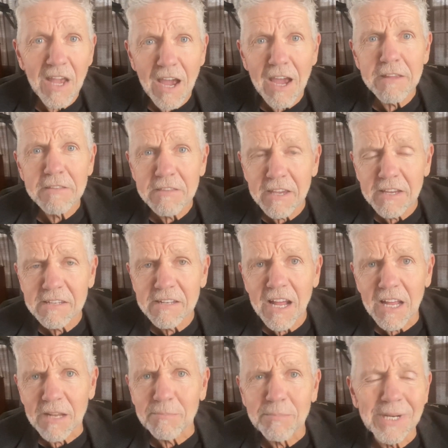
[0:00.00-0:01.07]
I think
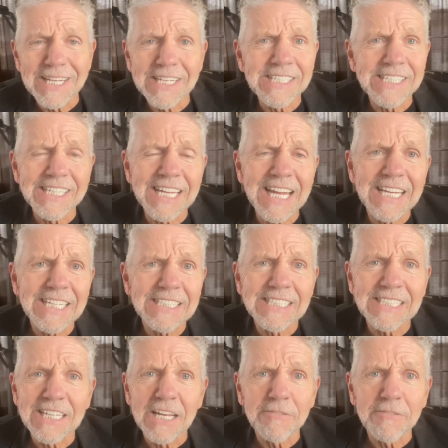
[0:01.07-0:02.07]
not. But in today's